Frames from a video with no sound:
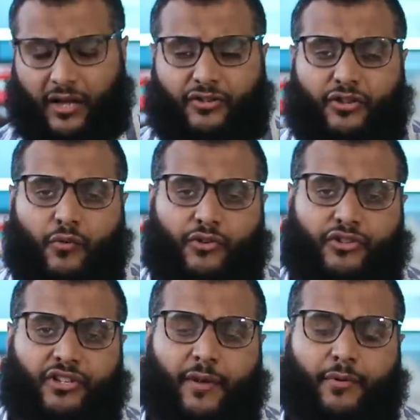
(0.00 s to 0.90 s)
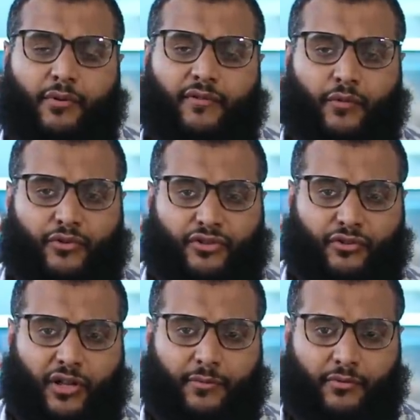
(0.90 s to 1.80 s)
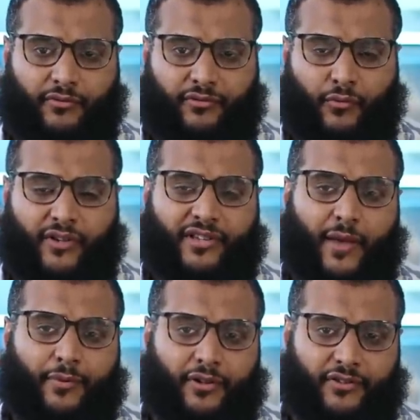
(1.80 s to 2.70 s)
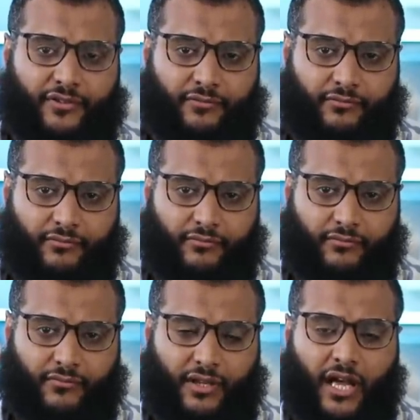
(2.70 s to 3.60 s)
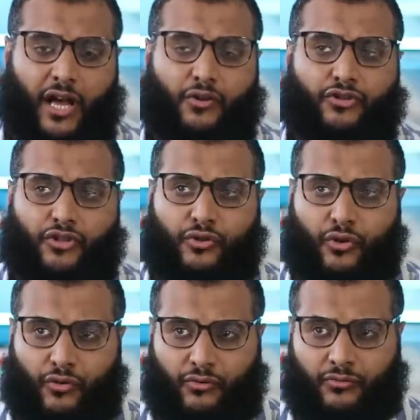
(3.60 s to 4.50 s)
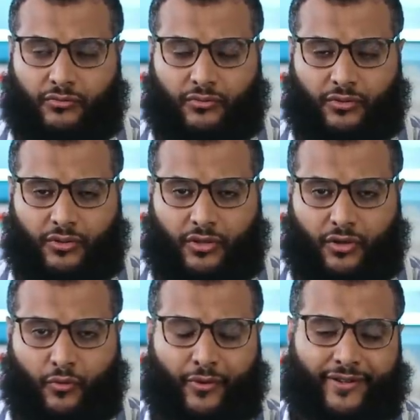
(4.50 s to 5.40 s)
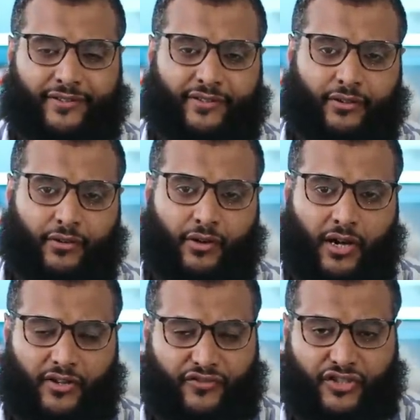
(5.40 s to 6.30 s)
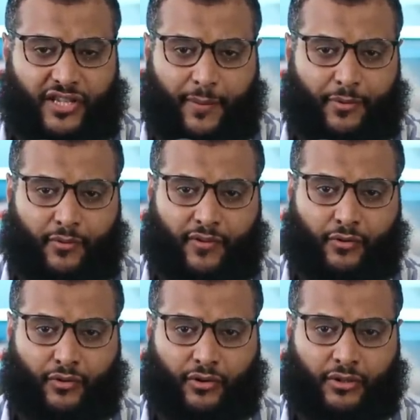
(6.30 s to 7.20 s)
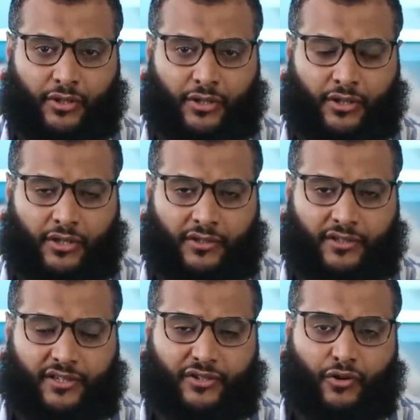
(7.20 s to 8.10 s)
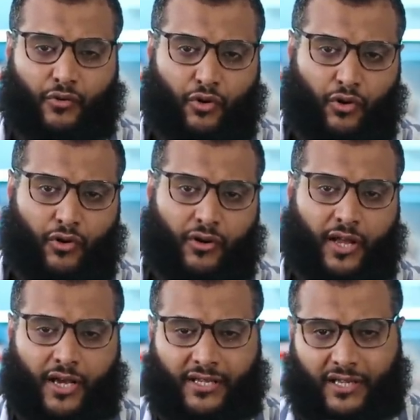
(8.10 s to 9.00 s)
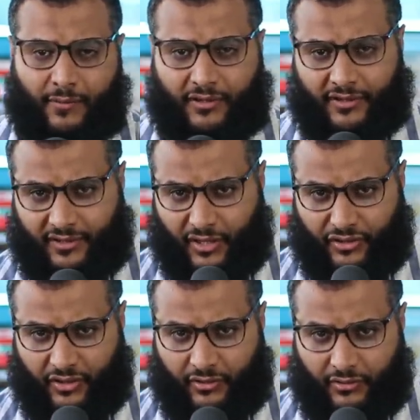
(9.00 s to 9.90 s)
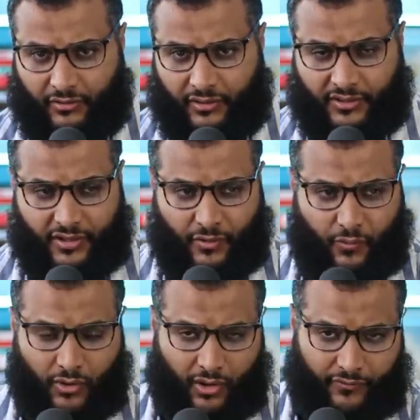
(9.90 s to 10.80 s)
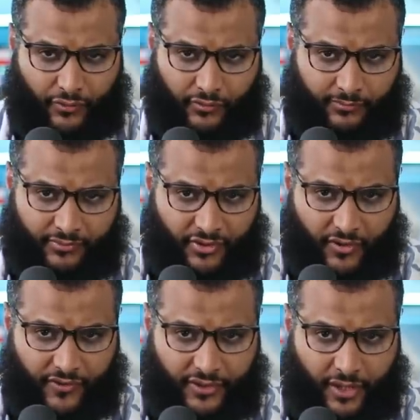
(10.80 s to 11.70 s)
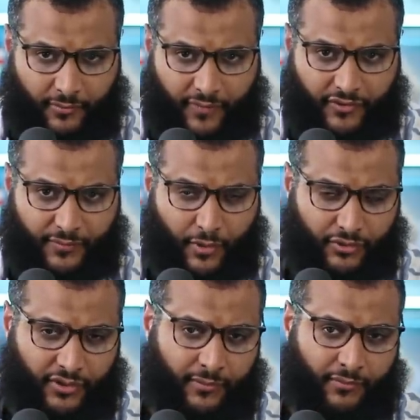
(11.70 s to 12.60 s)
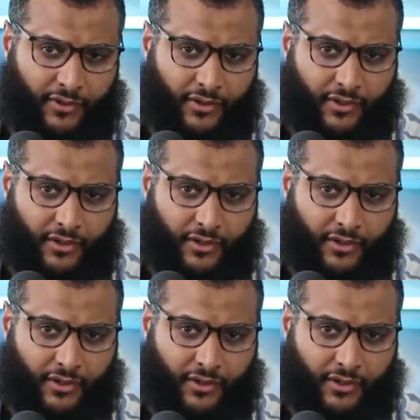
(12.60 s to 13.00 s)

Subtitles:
How do you know what she's happy with and what she's not happy with? And what is happiness? How do you know what is, if she's happy with it or not? This is no longer an academic discussion. This is, what, have you surveyed them? Have you spoke to them?